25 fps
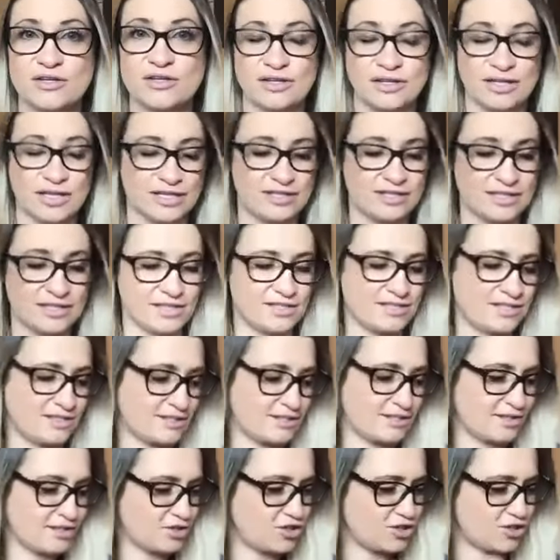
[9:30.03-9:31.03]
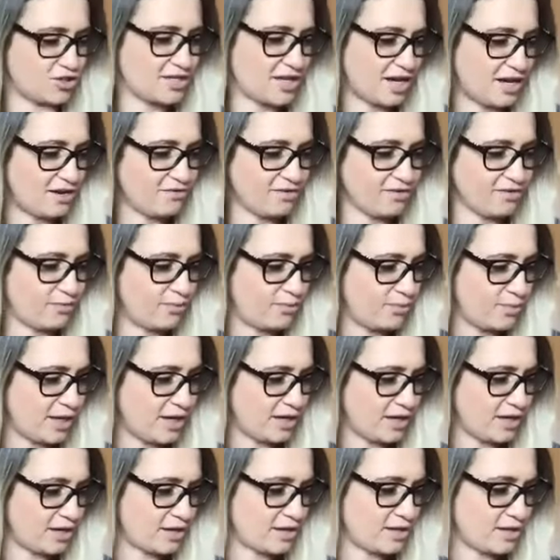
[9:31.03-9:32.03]
It's just kind of a
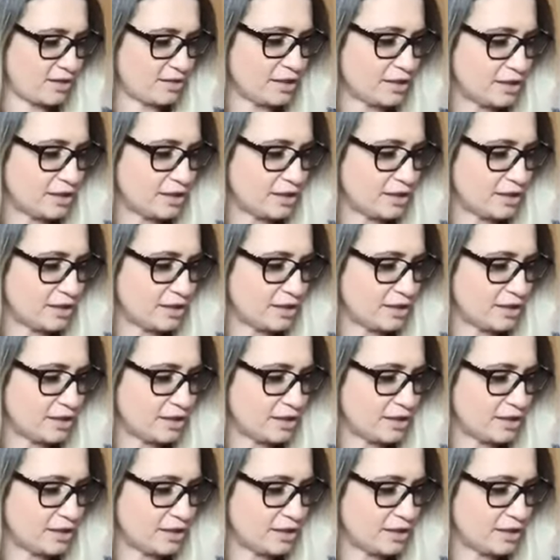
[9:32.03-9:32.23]
weird